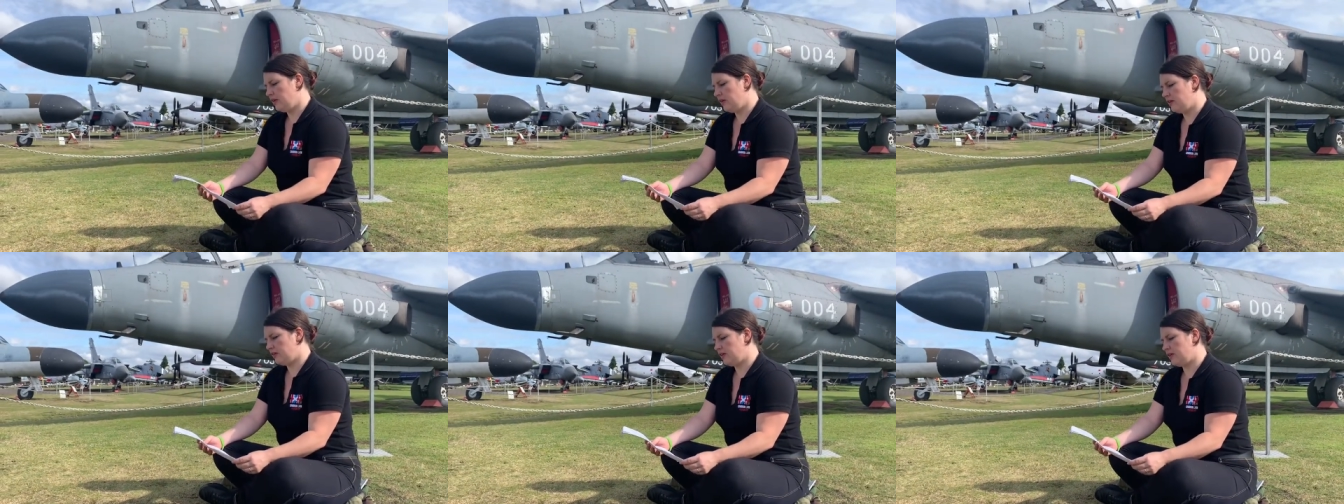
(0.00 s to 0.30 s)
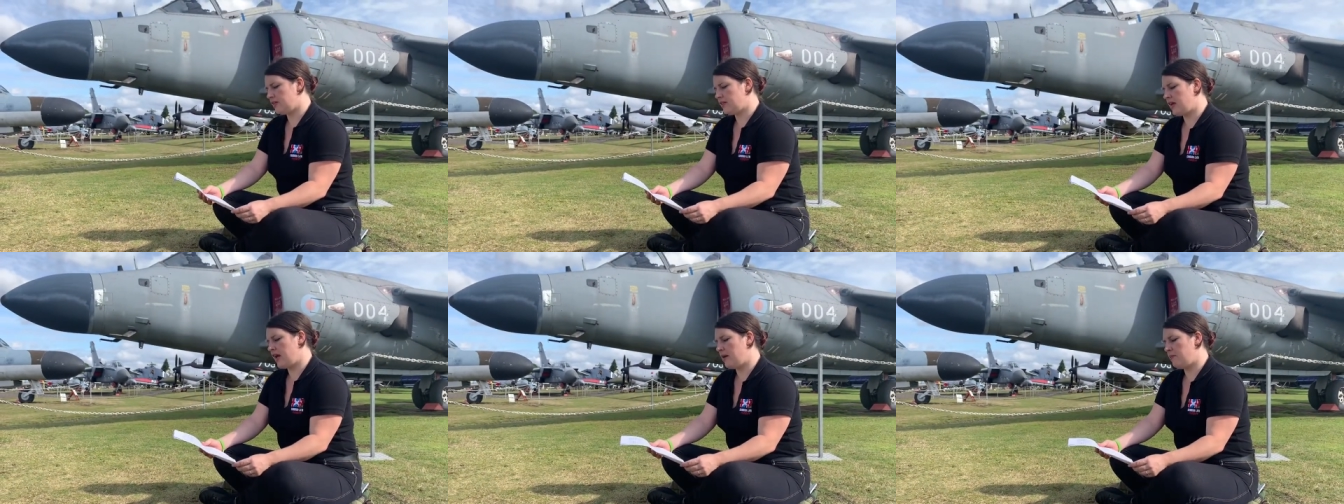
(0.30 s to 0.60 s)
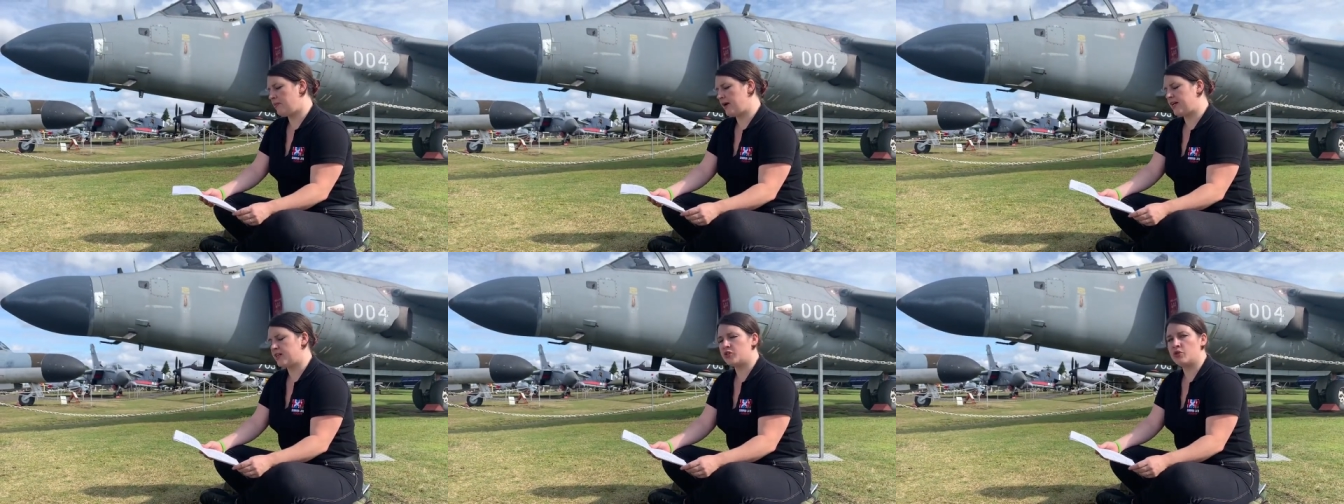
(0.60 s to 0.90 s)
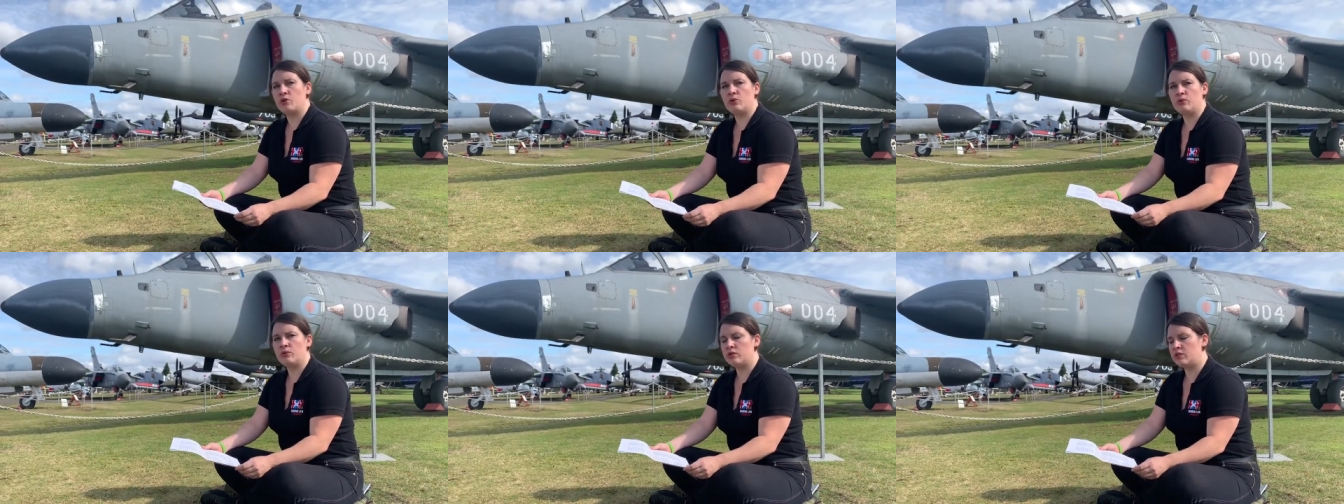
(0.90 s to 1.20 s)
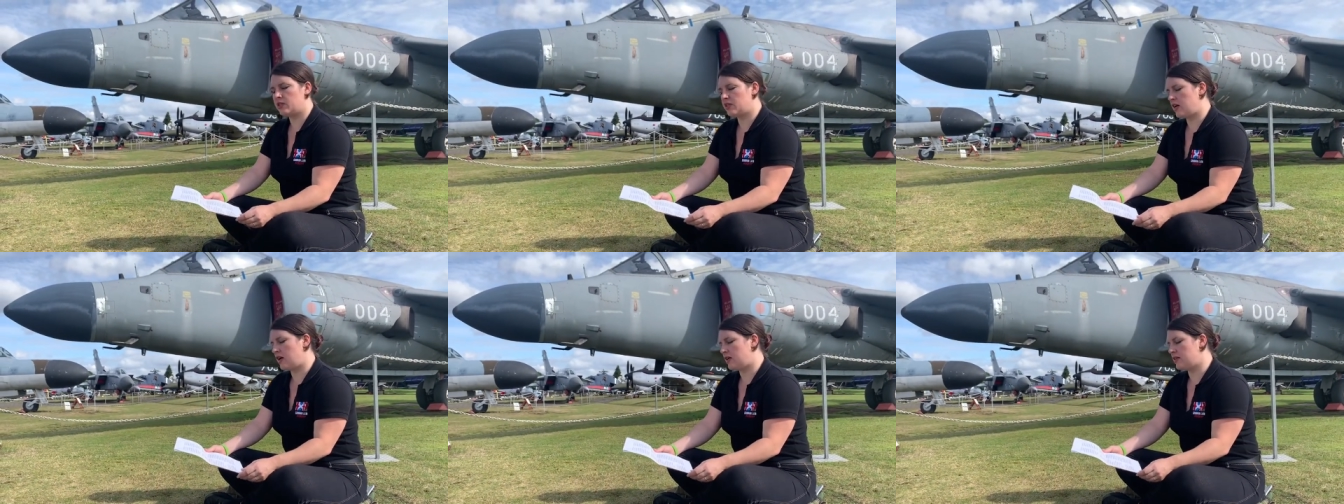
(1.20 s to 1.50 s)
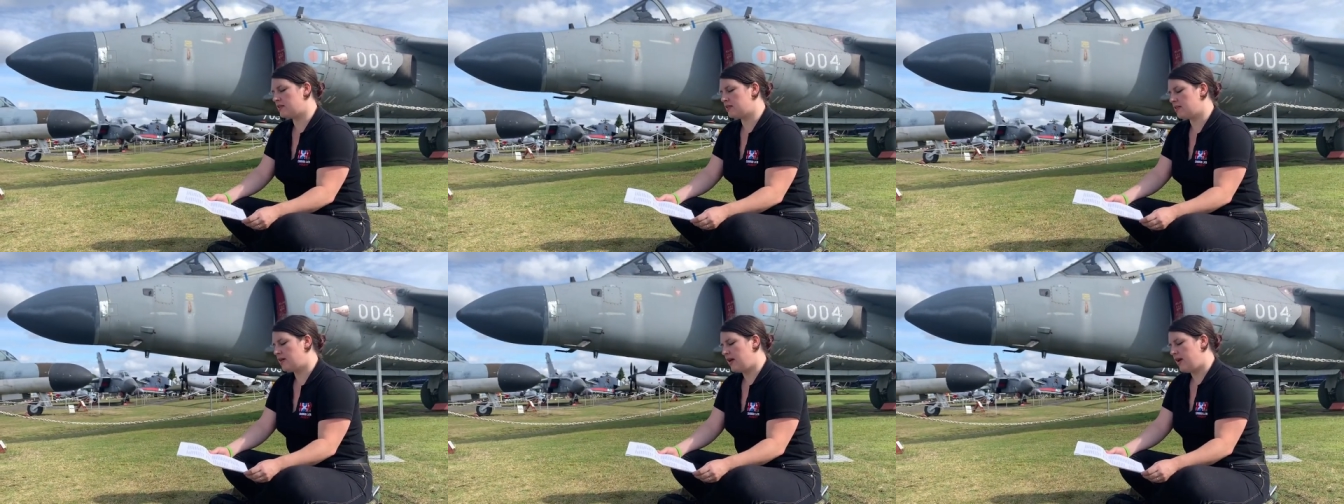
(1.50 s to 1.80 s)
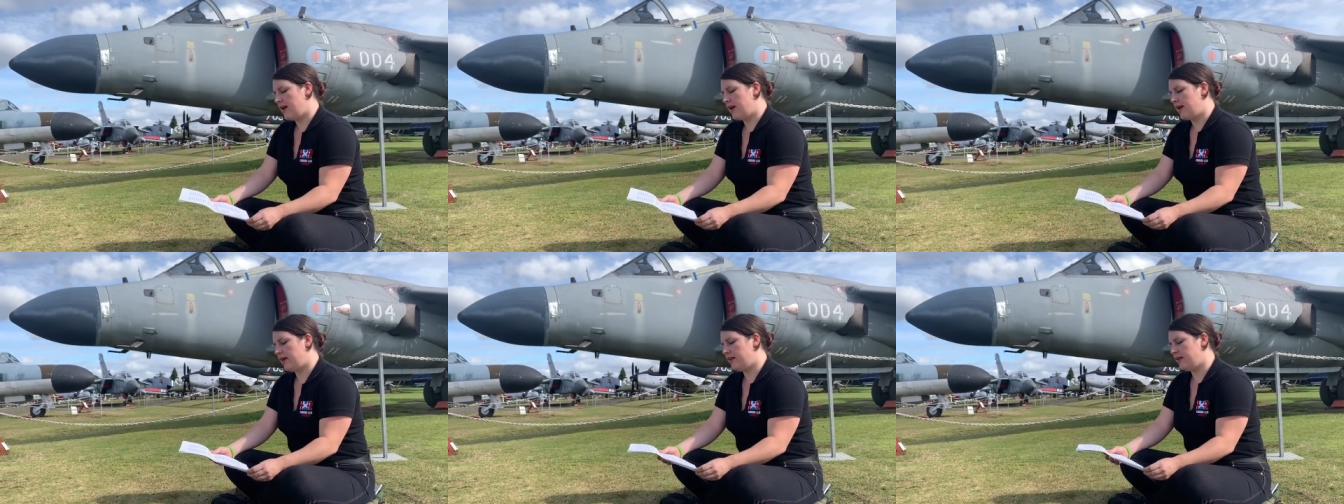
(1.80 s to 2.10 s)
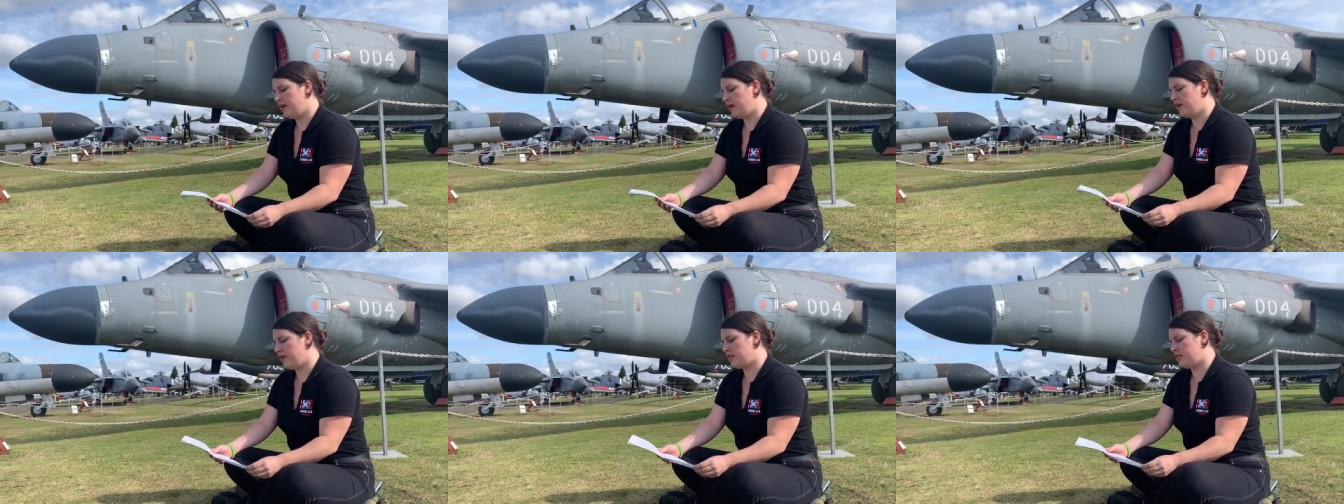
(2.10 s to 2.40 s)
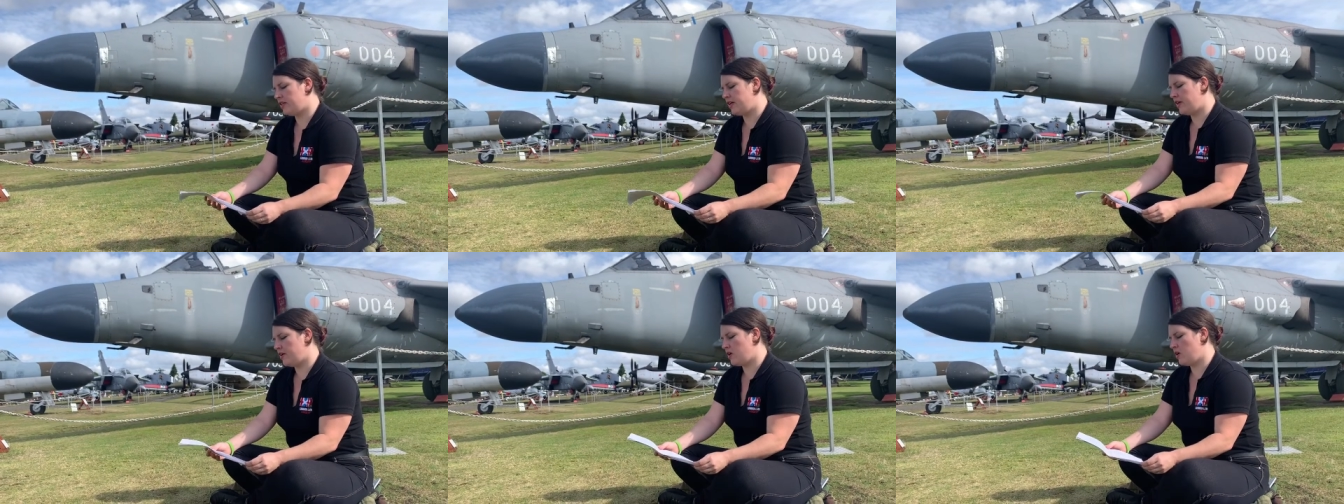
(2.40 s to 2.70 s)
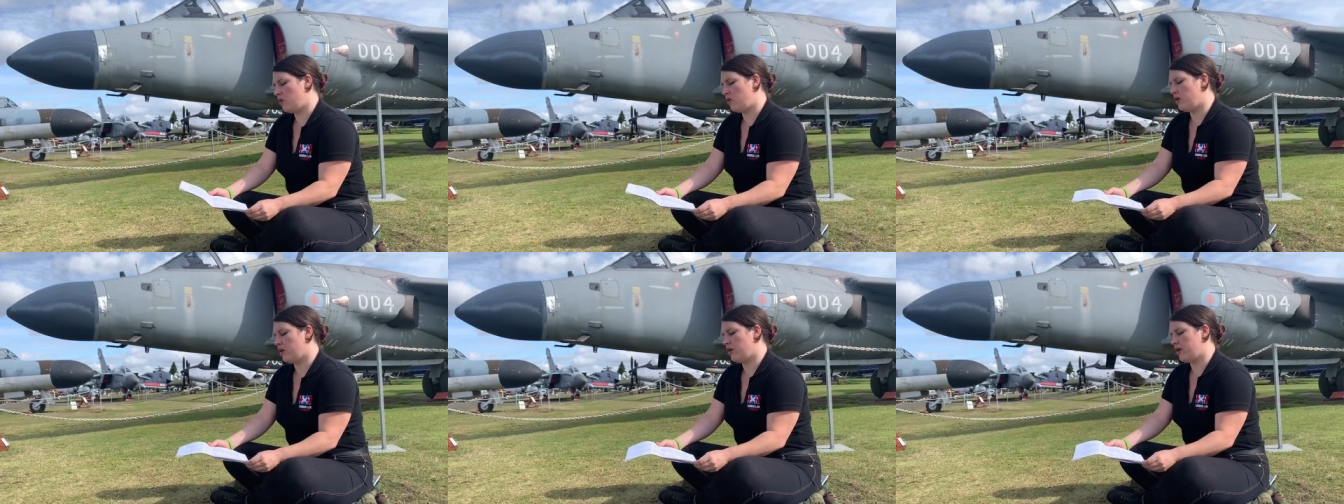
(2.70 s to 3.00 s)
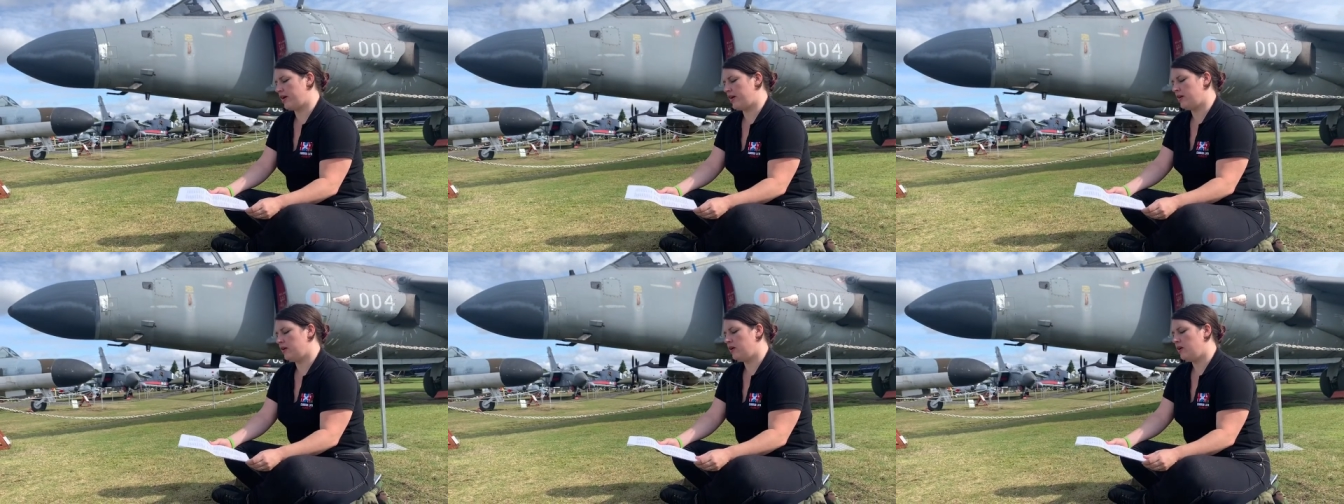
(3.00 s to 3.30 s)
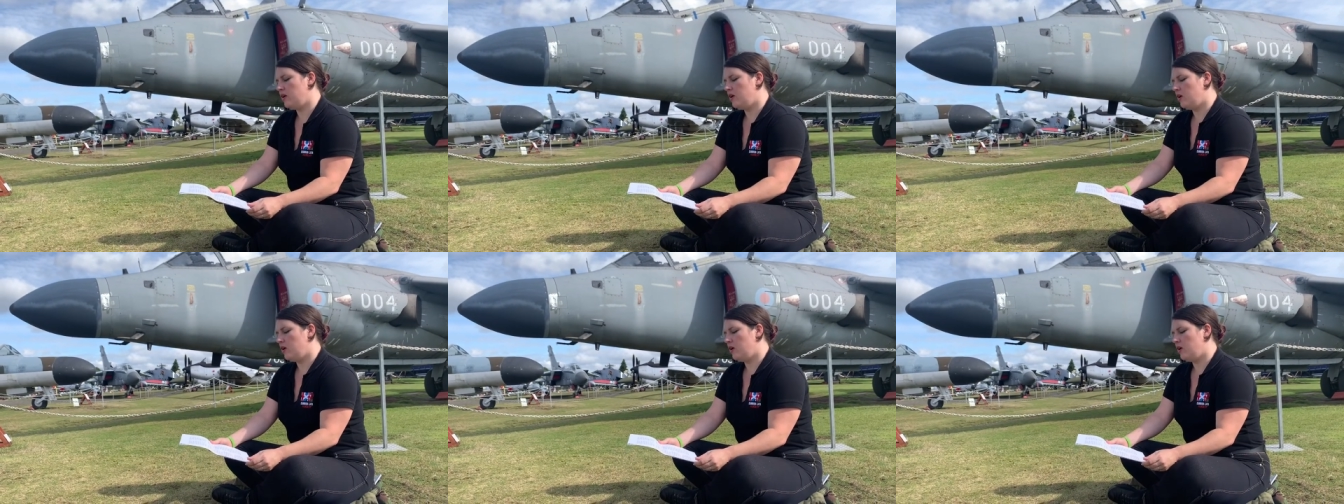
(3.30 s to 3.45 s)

This came back to haunt us in 1909